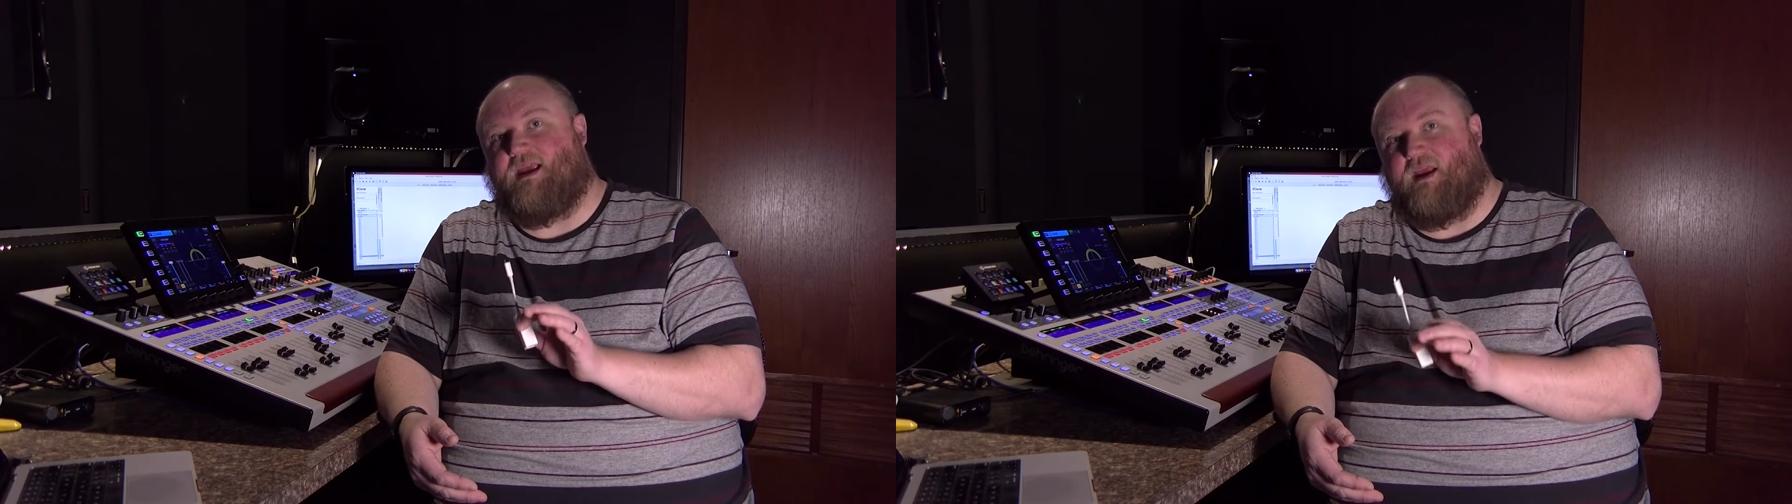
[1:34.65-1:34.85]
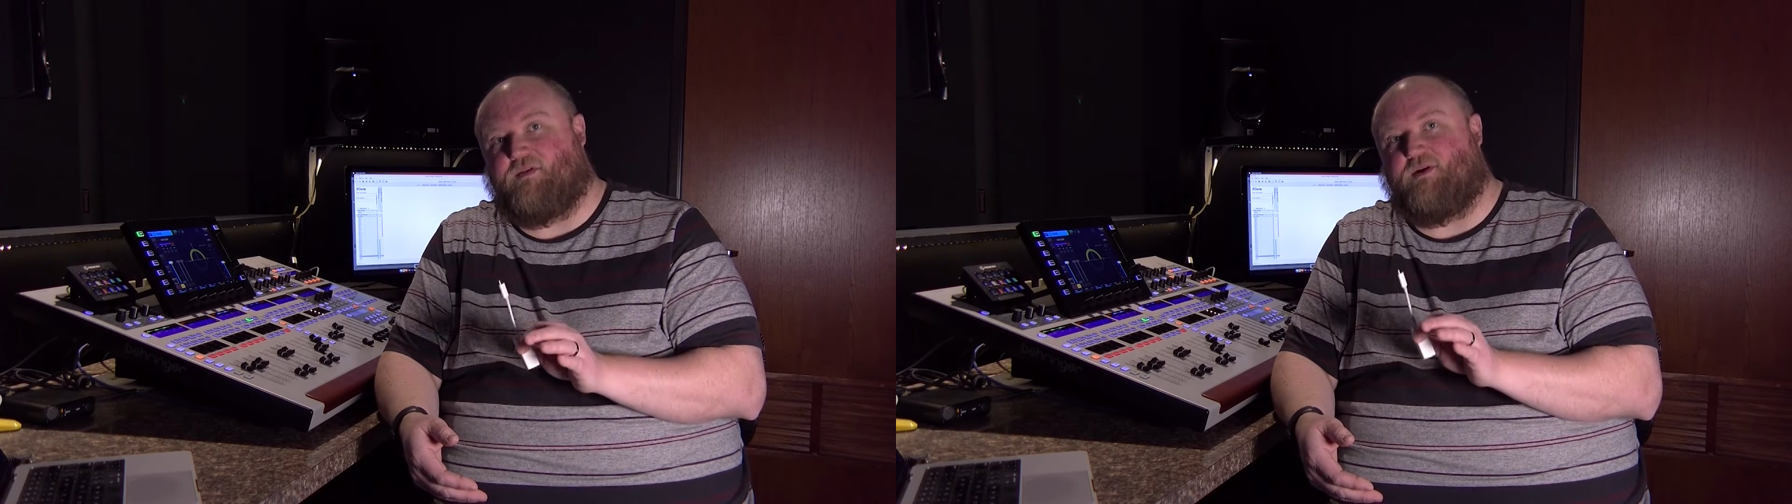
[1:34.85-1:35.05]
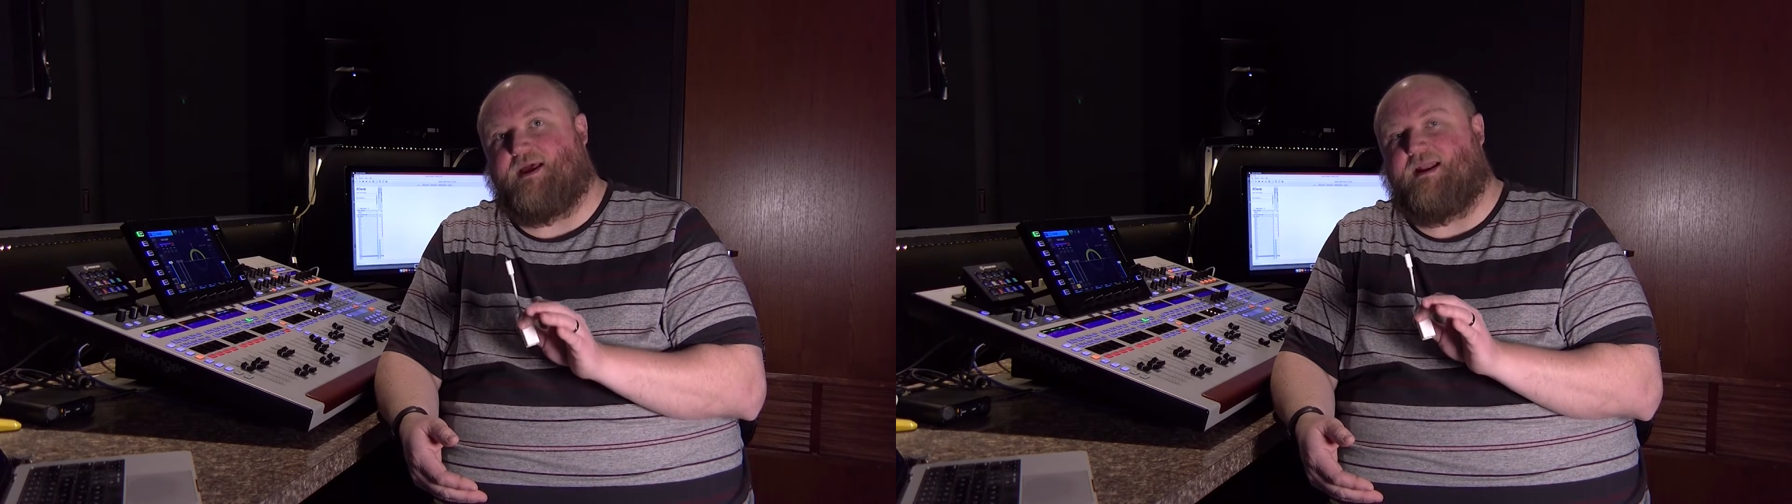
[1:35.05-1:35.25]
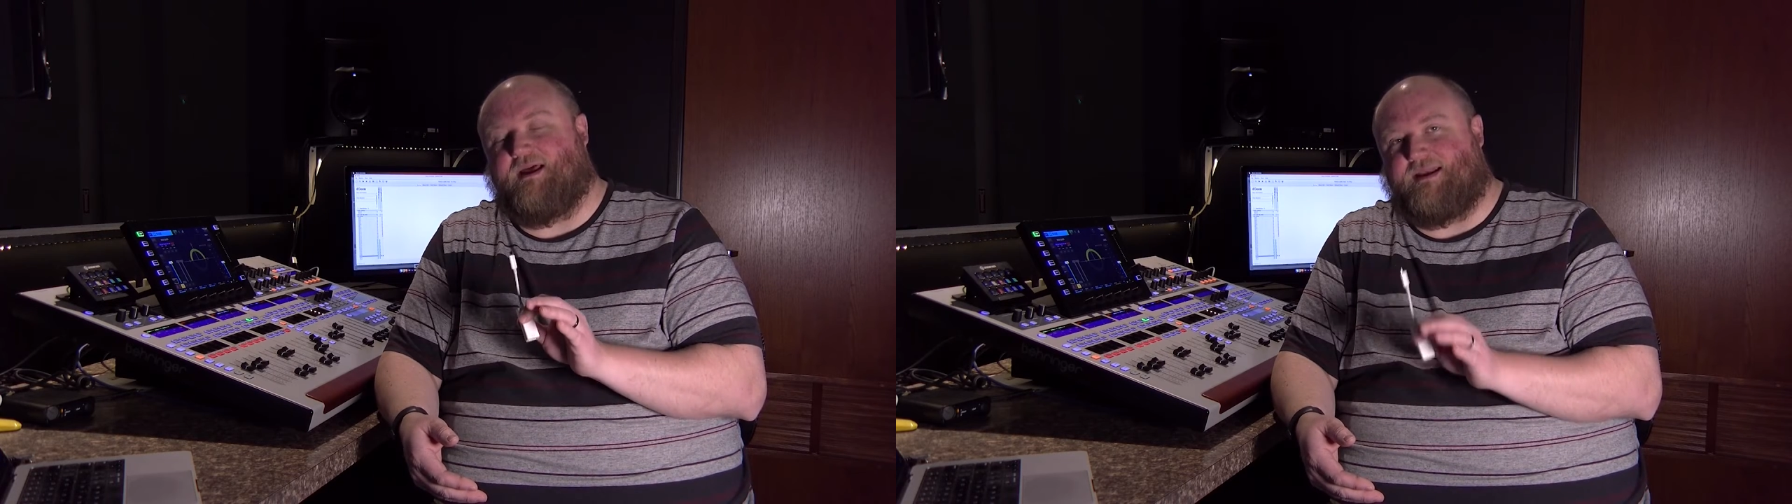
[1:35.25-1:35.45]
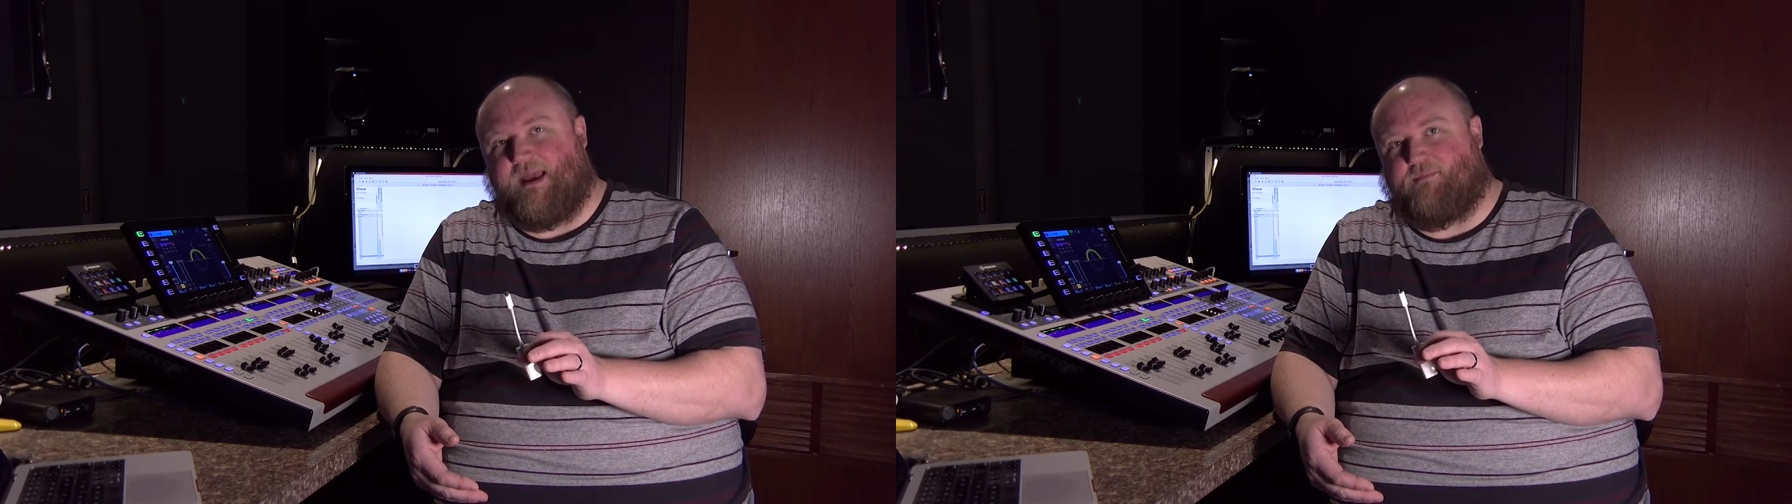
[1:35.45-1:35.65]
ethernet
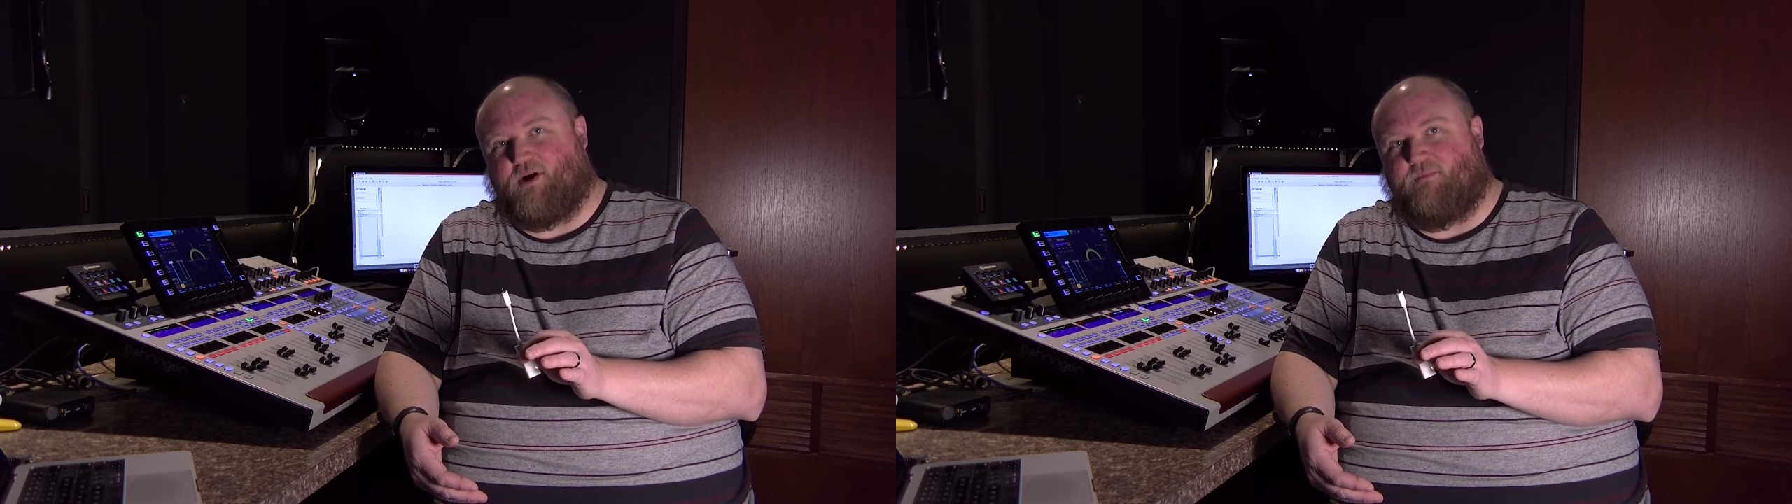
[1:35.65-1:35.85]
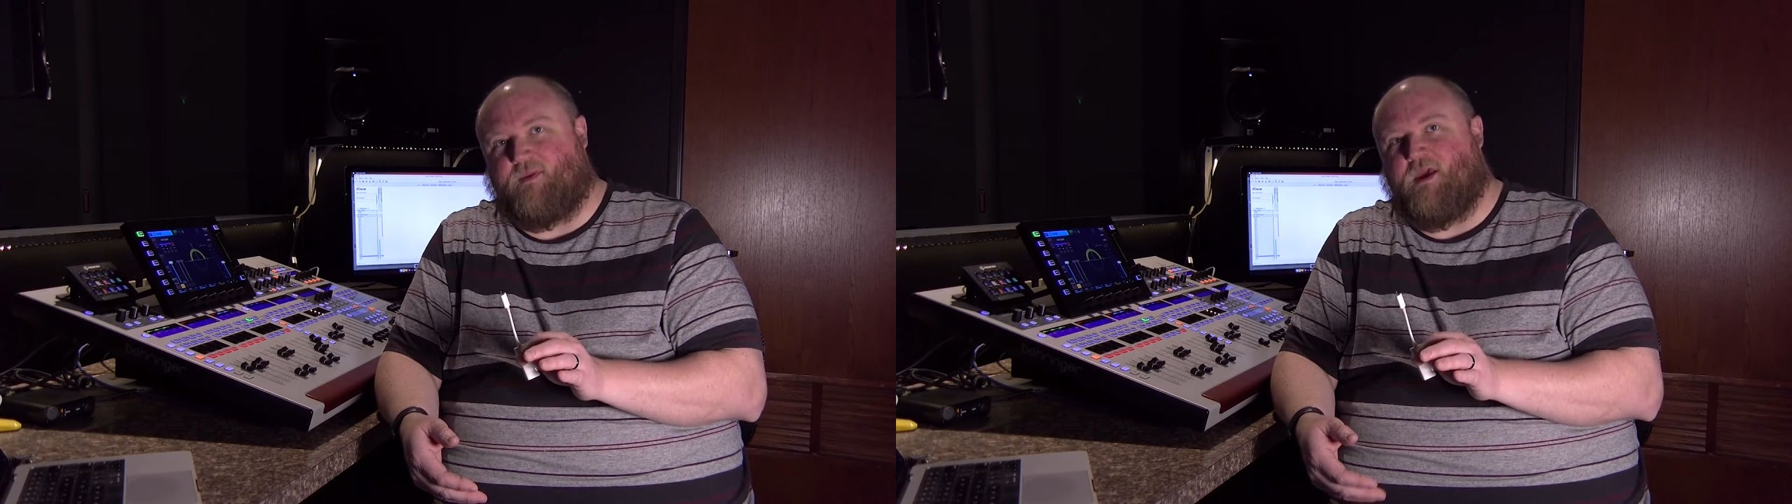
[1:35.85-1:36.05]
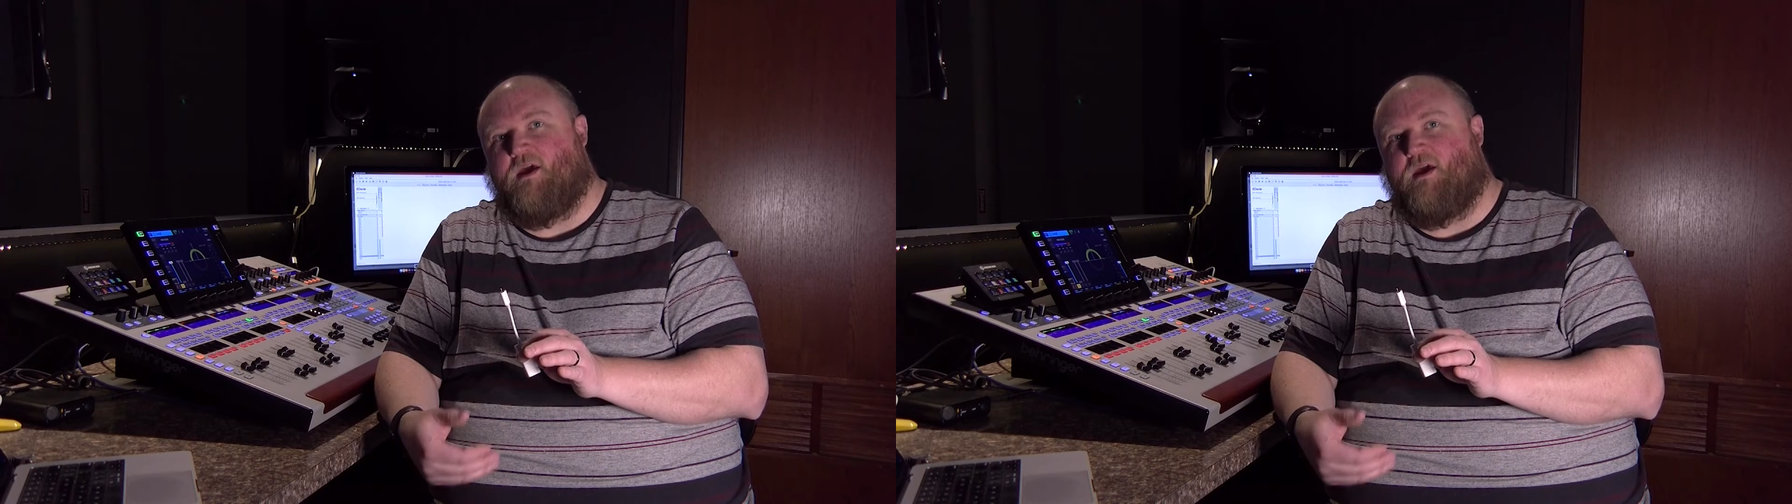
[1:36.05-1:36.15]
adapter,